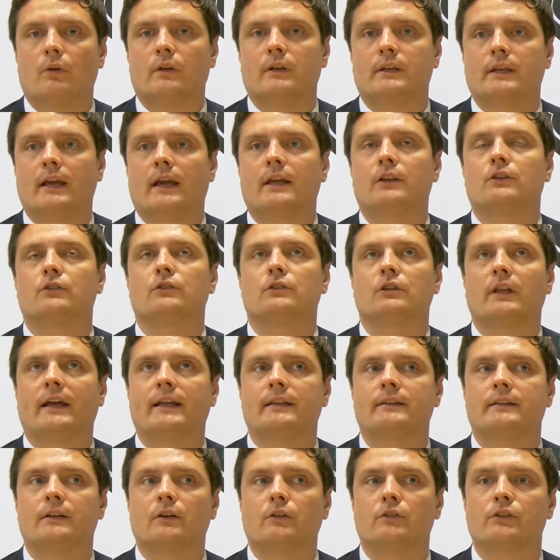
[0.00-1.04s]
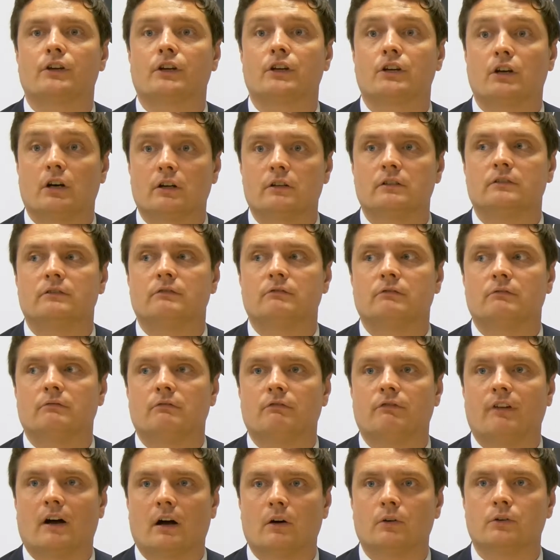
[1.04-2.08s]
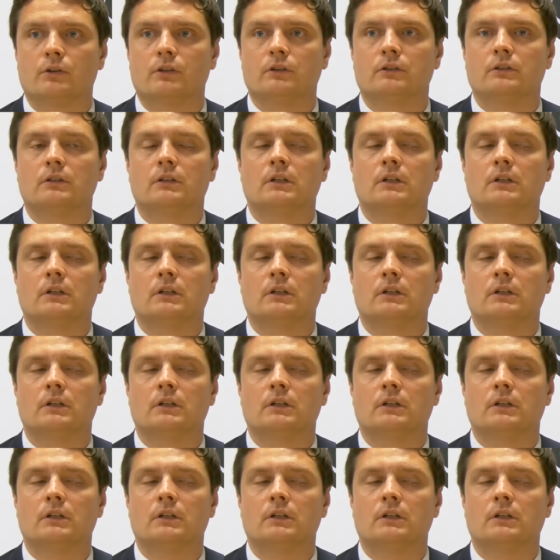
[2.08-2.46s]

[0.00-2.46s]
get you lending on the current value,